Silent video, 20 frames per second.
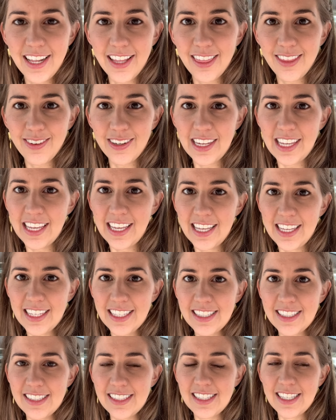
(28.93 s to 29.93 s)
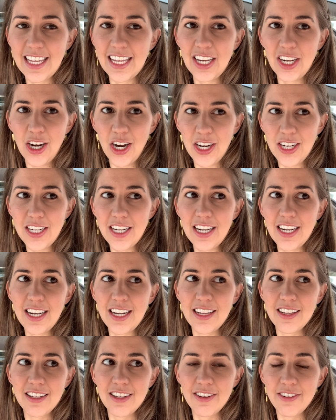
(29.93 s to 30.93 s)
three kids
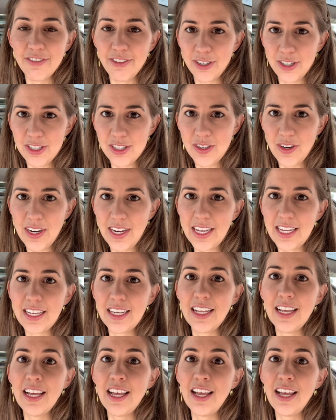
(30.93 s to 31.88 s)
kindergarten first grade,